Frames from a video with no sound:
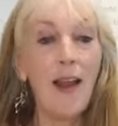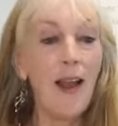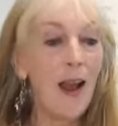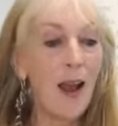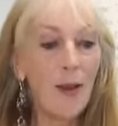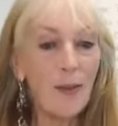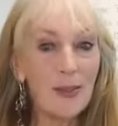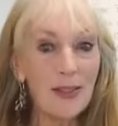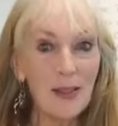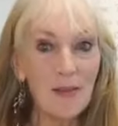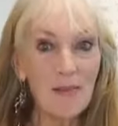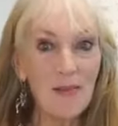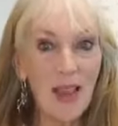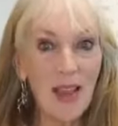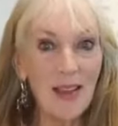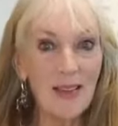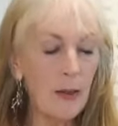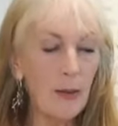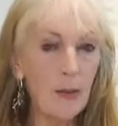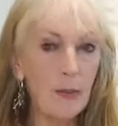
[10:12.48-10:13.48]
I was
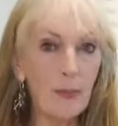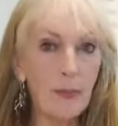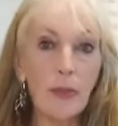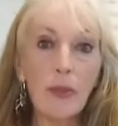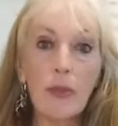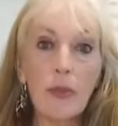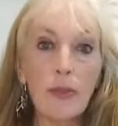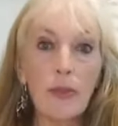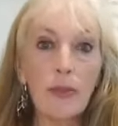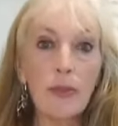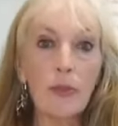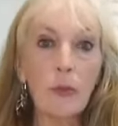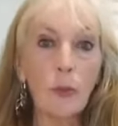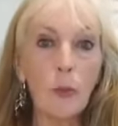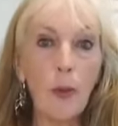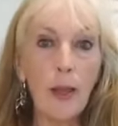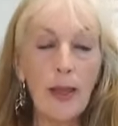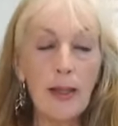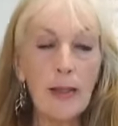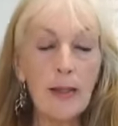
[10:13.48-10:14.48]
amazed. Um, the
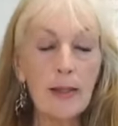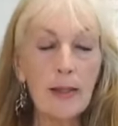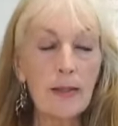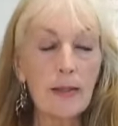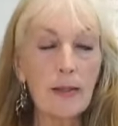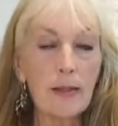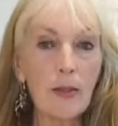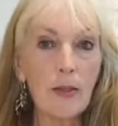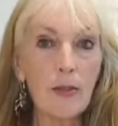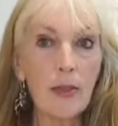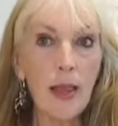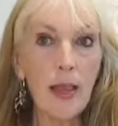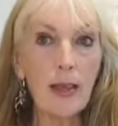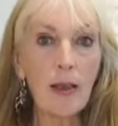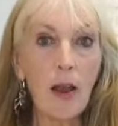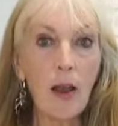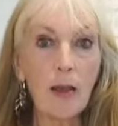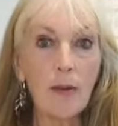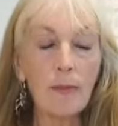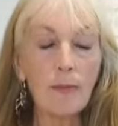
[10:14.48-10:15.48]
Wents, they
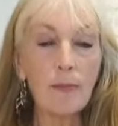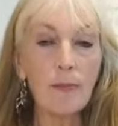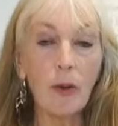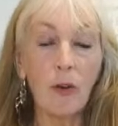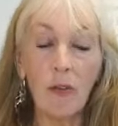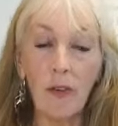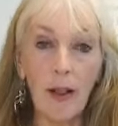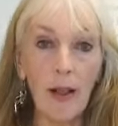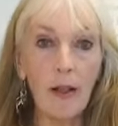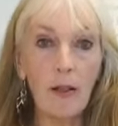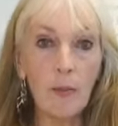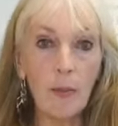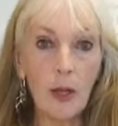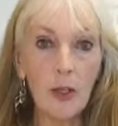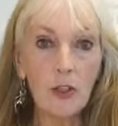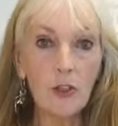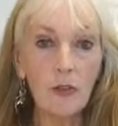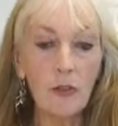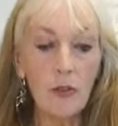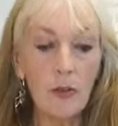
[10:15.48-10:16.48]
got morel
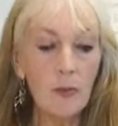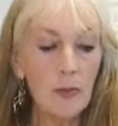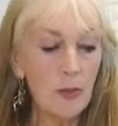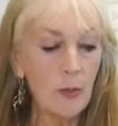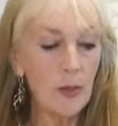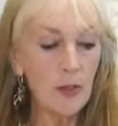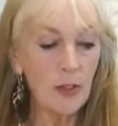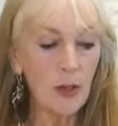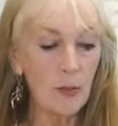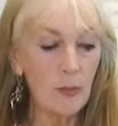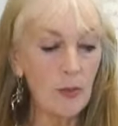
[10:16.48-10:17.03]
mushrooms, which I'm